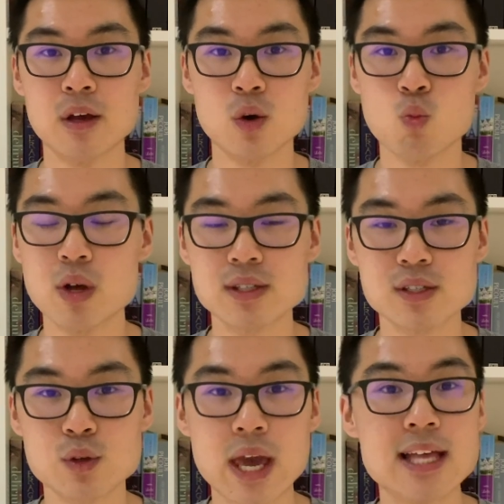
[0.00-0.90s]
once you
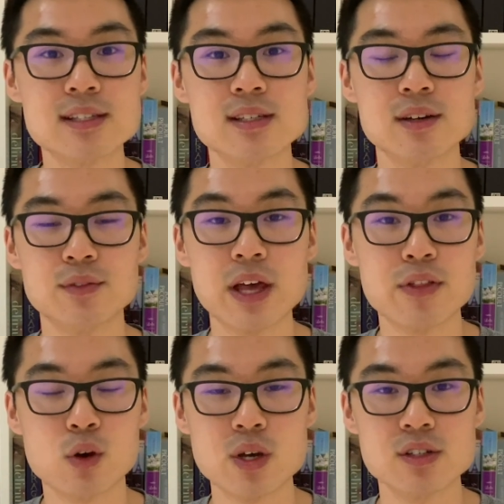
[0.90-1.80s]
answer the other
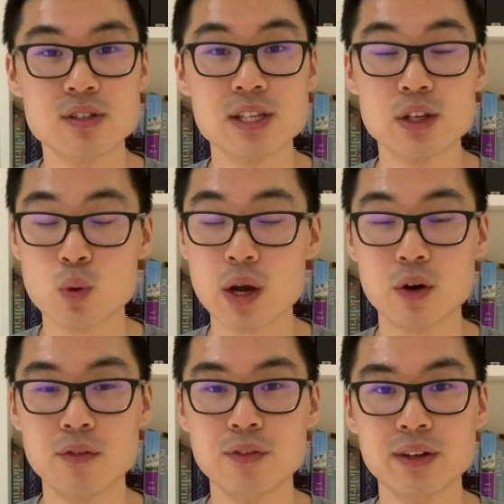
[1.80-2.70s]
questions and you're quite
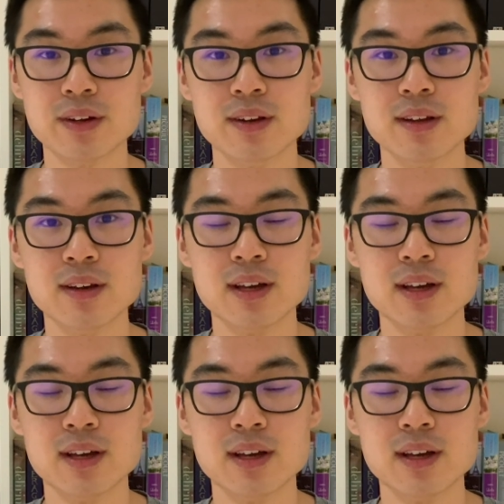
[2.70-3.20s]
confident in it,